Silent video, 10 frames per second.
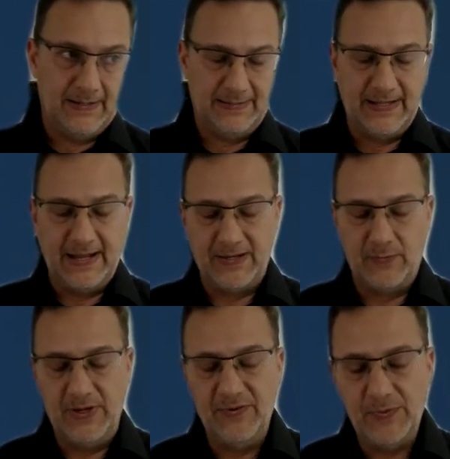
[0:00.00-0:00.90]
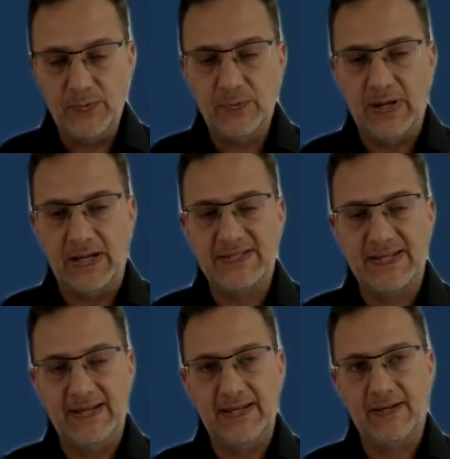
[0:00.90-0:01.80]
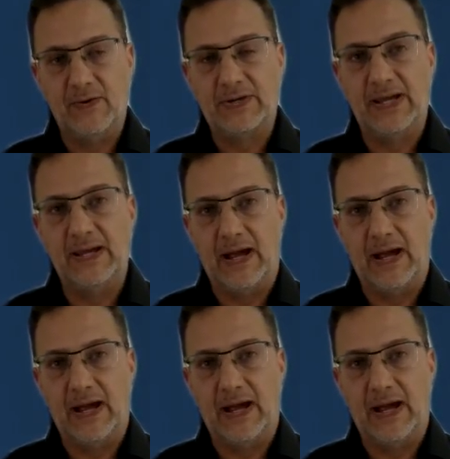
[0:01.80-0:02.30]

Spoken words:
they had a review and saying, okay,